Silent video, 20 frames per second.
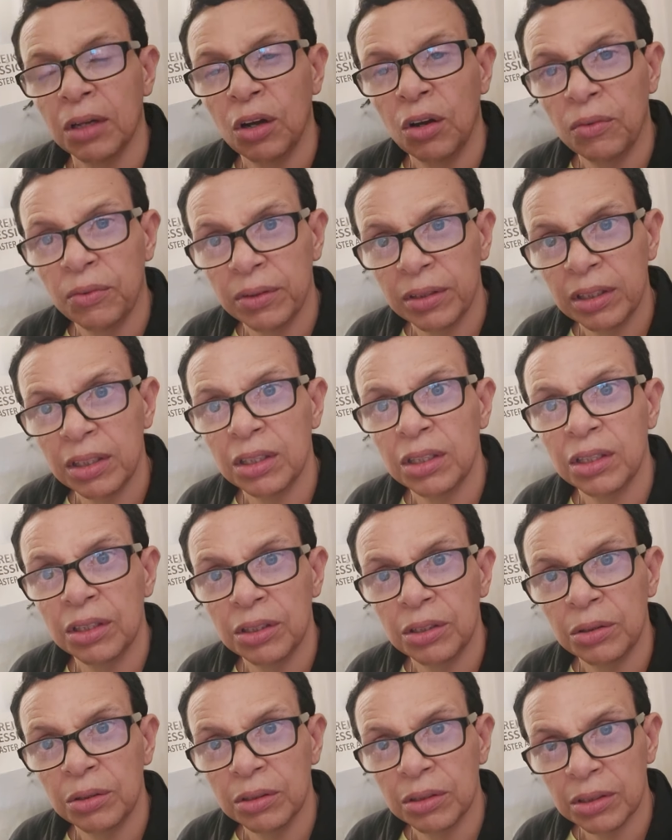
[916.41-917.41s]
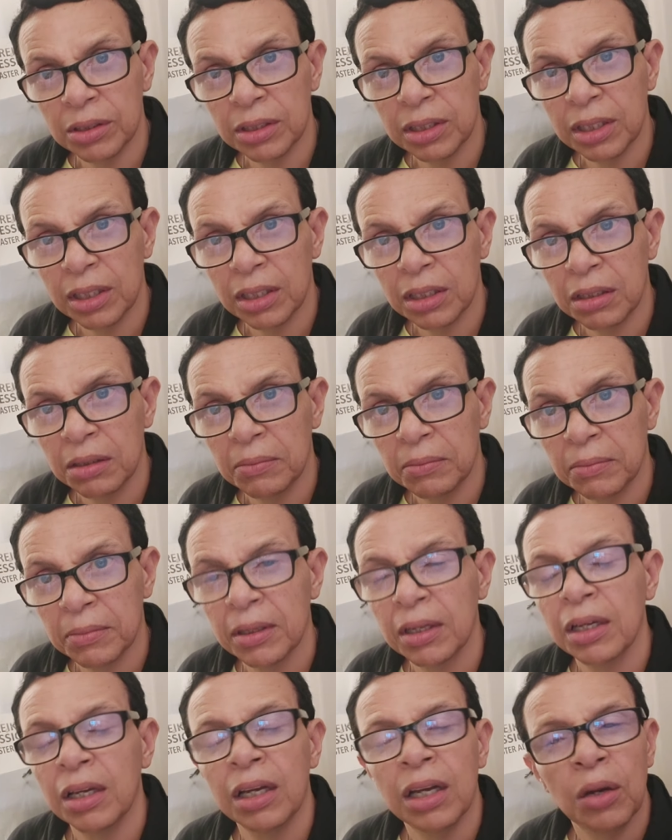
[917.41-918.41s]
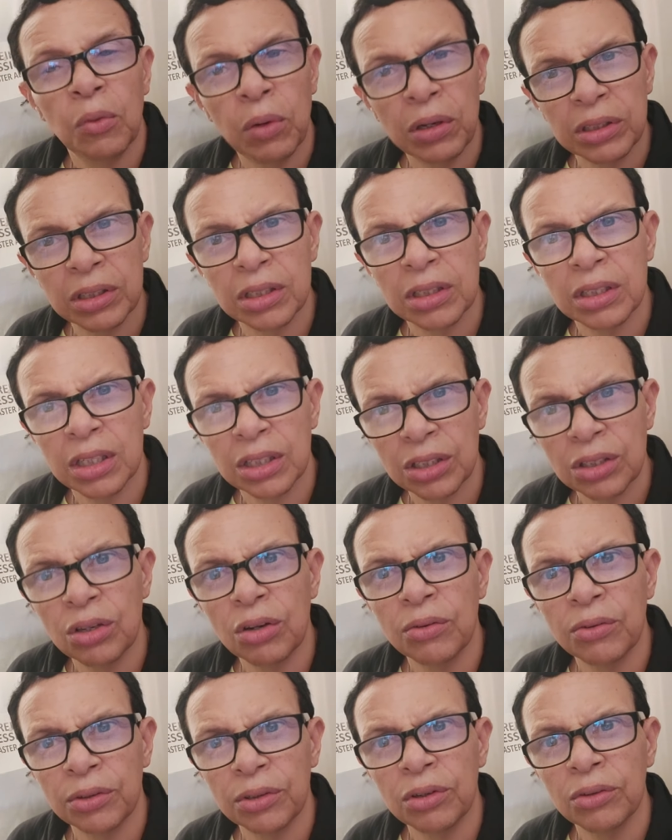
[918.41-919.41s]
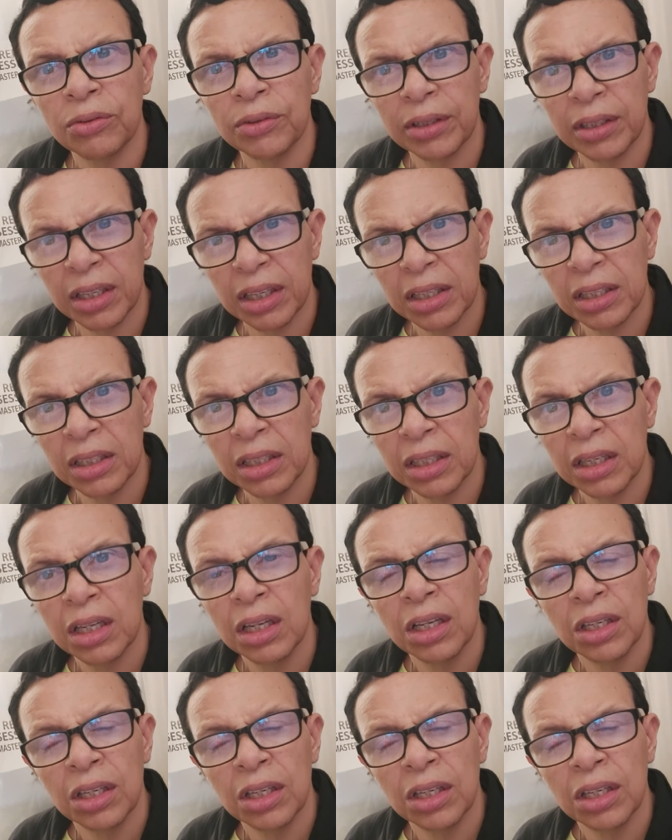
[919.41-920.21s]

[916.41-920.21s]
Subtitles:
Hopefully, you understand. Watch the session over and over again